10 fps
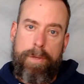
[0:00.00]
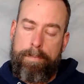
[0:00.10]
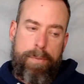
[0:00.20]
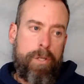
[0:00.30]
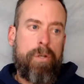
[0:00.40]
the
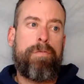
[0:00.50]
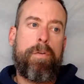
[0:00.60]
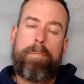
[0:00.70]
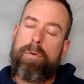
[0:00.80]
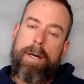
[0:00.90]

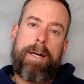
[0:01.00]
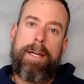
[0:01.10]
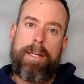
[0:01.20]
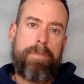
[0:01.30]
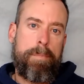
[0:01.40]
beautiful
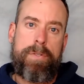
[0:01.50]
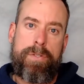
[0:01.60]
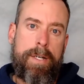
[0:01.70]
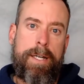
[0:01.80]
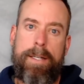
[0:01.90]
bride of the
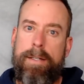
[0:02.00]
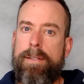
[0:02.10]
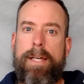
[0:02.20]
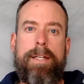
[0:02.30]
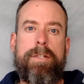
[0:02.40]
Messiah
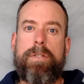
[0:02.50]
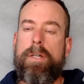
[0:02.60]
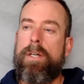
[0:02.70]
that is